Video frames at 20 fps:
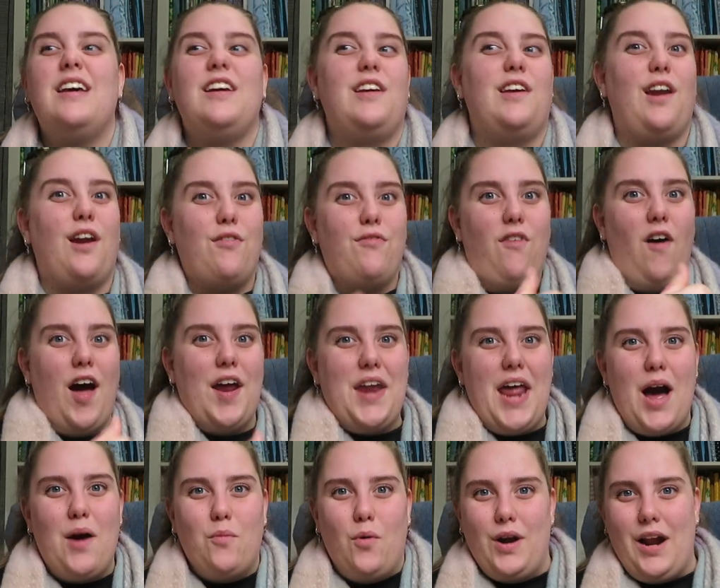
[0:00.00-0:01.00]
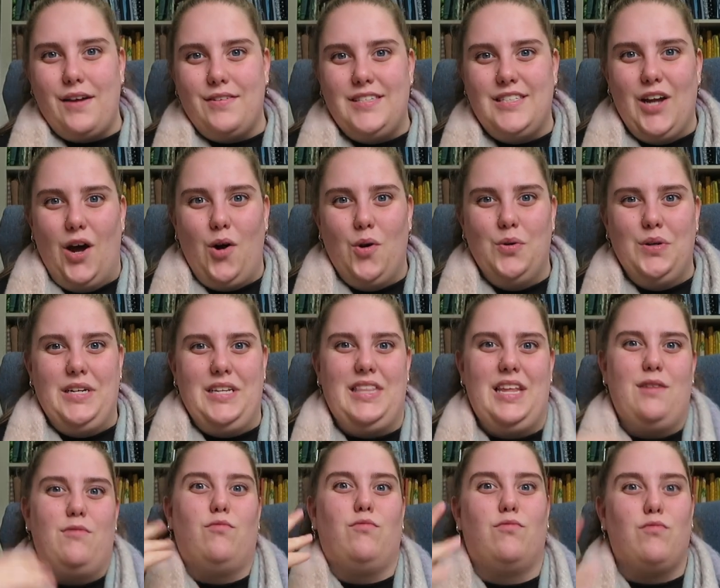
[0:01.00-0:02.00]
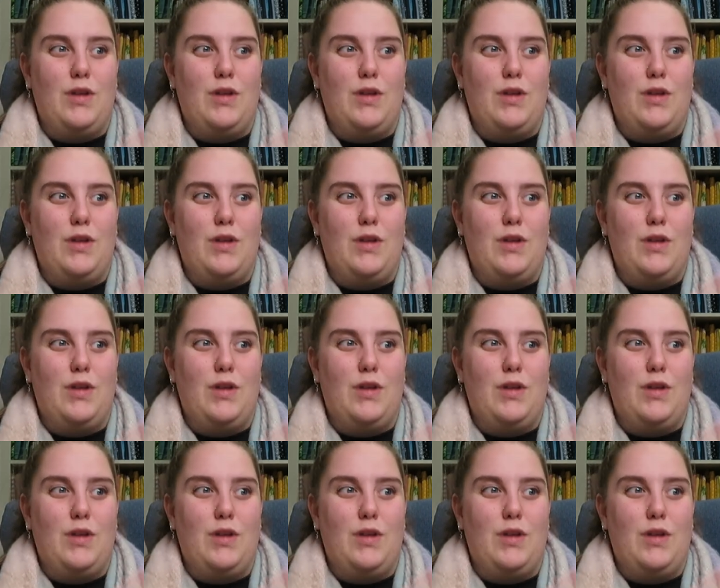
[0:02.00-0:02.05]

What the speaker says: you know, find out what I've sold and then